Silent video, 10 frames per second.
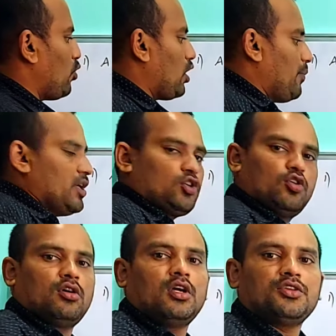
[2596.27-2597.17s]
program
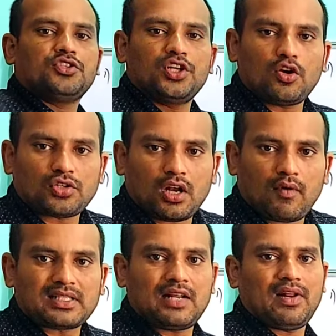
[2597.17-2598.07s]
into zeros and
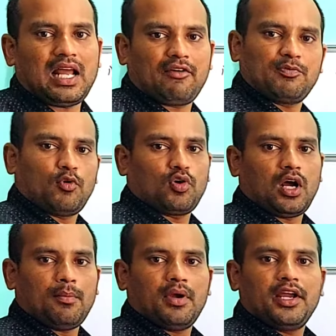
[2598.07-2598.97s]
ones level language
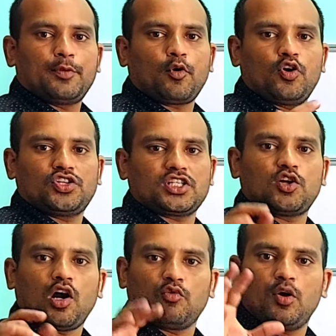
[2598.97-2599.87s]
program. It produces
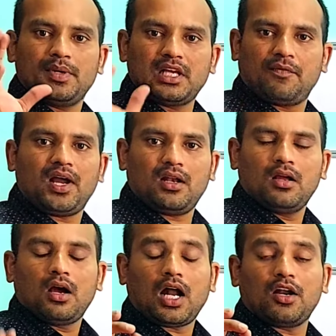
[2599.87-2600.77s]
.obj file
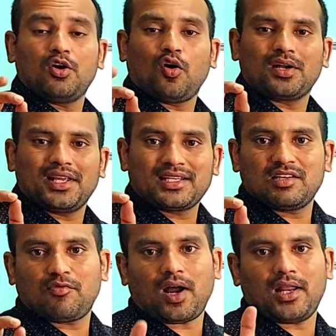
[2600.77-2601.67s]
and
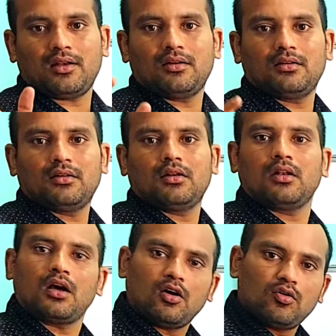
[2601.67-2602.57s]
.exe file.
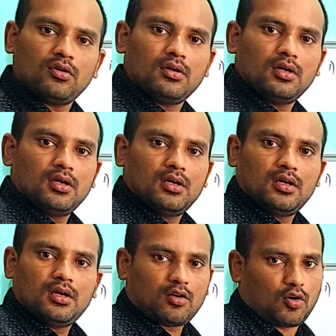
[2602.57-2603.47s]
Now
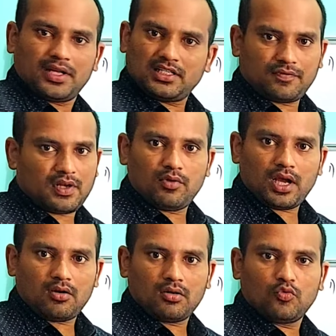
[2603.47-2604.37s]
.exe
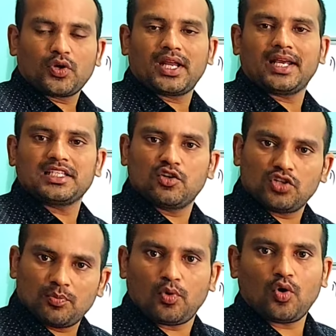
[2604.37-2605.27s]
file we can execute
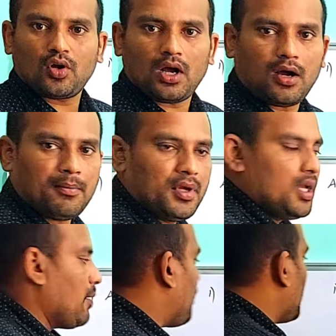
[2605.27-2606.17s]
the program
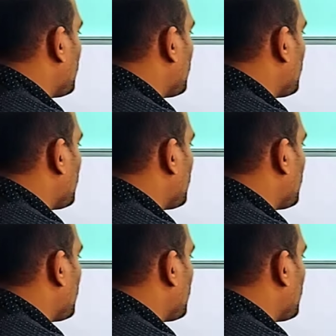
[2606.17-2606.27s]
by